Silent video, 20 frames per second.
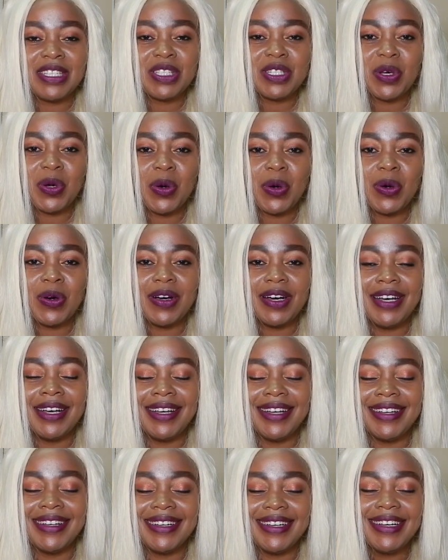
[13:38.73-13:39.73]
So
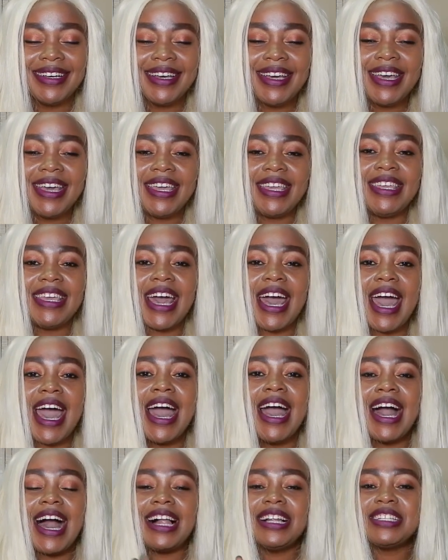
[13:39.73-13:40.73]

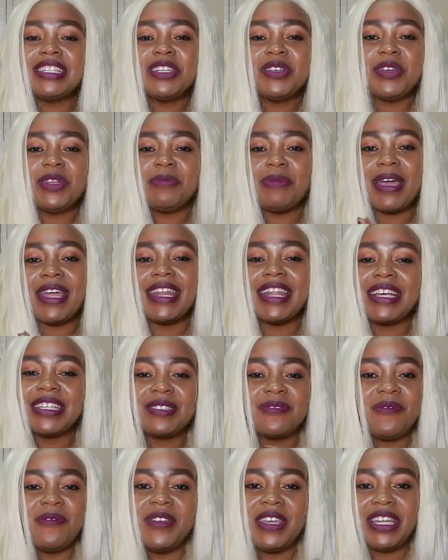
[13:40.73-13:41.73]
yeah, I'll see you in my
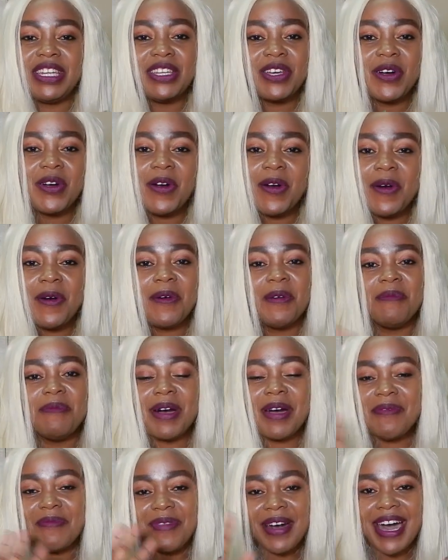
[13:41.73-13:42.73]
next video.
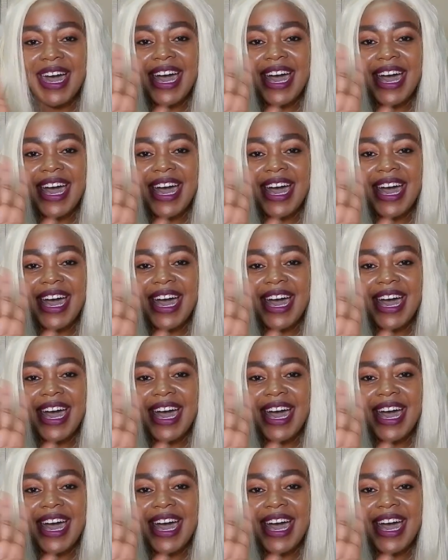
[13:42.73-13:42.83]
Bye